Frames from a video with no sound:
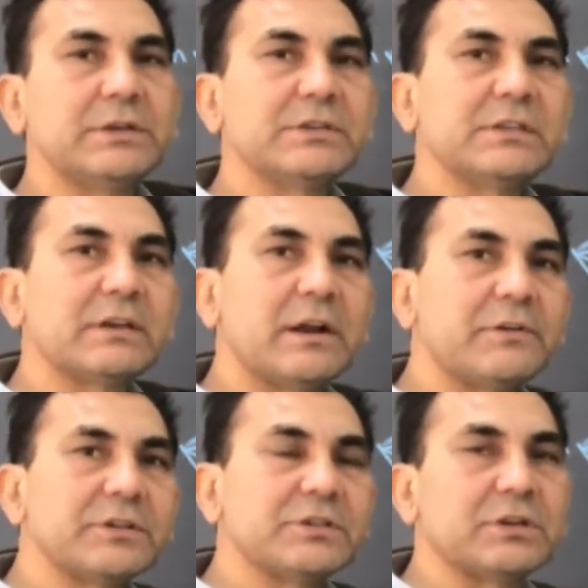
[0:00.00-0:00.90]
the
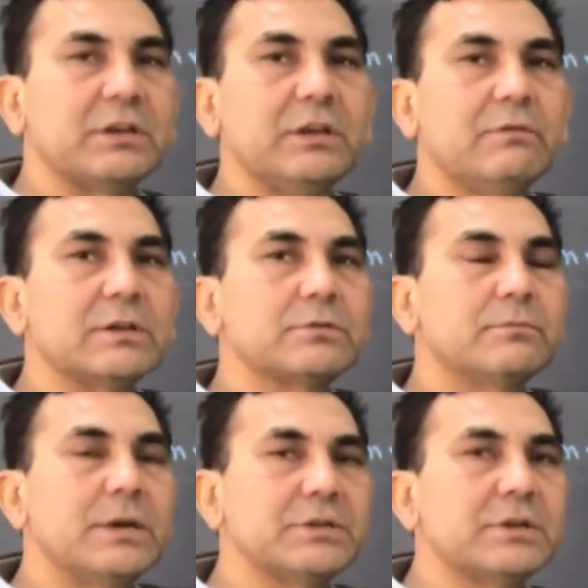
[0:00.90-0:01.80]
characteristic. He wants to
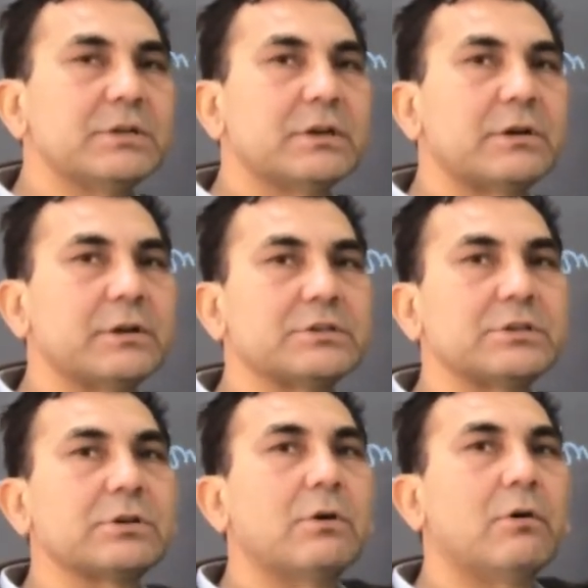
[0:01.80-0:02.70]
measure the
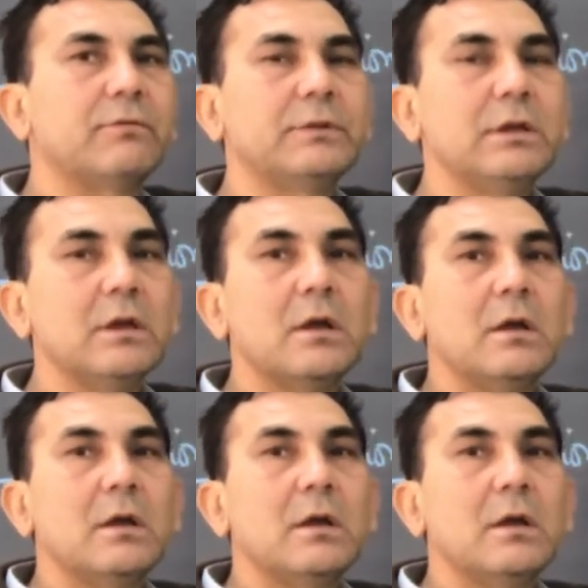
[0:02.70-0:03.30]
characteristic of the